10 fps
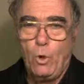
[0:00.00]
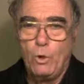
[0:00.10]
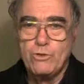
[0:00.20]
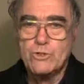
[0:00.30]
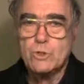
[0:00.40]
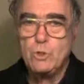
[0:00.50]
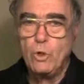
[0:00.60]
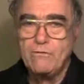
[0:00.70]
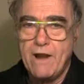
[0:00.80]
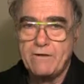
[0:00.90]
or to the
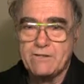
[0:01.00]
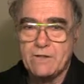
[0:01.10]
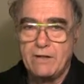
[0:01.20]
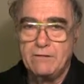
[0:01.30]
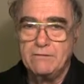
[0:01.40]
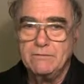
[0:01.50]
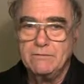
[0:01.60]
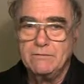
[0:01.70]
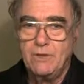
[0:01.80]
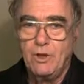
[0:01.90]
school of Aristotle,
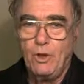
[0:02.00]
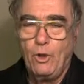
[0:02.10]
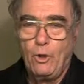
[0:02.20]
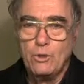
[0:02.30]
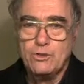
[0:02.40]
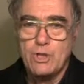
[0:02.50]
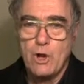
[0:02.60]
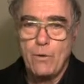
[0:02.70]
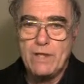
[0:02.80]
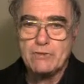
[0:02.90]
or to
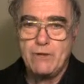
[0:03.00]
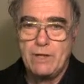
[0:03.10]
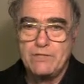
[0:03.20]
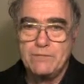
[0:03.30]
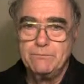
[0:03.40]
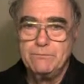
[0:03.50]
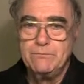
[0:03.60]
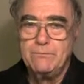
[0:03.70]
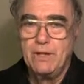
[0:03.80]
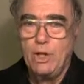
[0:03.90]
Zoroastrianism,
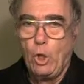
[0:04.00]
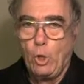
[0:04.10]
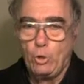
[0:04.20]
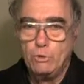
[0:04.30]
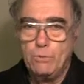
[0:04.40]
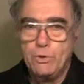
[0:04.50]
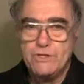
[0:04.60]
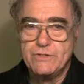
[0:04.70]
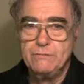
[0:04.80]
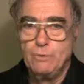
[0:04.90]
or to
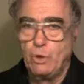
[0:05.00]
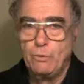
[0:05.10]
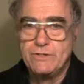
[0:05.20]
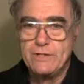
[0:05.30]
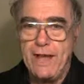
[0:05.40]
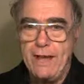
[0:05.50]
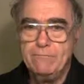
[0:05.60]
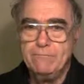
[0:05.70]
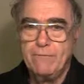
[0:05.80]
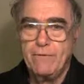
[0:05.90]
Buddhism, or to
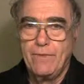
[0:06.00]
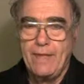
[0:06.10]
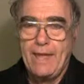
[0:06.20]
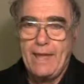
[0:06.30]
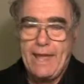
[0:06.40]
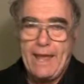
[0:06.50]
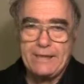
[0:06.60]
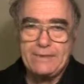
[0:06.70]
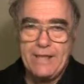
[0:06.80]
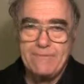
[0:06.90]
Islam,
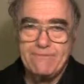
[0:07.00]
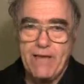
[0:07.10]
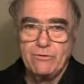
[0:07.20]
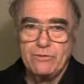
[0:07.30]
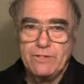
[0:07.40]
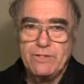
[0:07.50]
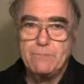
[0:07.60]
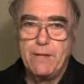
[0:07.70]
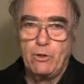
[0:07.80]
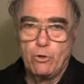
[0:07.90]
had their founders
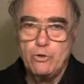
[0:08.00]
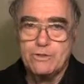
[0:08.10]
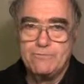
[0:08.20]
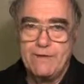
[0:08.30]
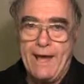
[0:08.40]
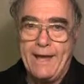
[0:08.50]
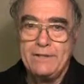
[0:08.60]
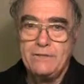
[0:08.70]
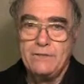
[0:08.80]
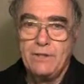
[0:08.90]
been
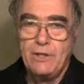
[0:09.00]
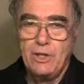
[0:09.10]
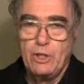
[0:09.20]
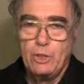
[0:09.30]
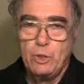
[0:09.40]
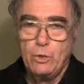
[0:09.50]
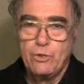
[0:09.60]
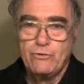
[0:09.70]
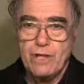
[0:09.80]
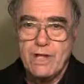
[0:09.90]
crucified 2
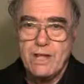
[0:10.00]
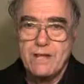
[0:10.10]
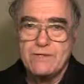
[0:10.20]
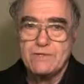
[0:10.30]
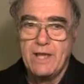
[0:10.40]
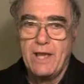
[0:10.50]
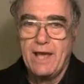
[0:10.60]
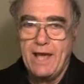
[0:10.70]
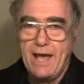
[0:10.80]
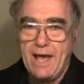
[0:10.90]
or 3 years
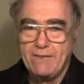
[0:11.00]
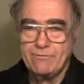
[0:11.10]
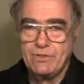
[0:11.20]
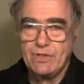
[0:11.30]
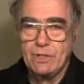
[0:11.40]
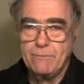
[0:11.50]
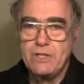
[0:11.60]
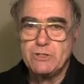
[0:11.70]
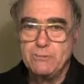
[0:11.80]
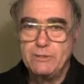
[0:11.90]
after the
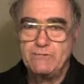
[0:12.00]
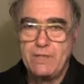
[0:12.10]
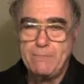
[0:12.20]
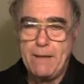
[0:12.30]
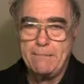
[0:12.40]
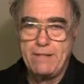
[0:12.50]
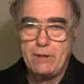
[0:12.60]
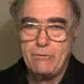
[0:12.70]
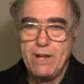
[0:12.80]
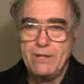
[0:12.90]
commencement of their public
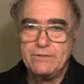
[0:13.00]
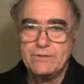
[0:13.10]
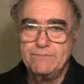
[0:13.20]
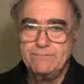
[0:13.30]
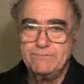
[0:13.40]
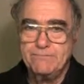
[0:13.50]
careers?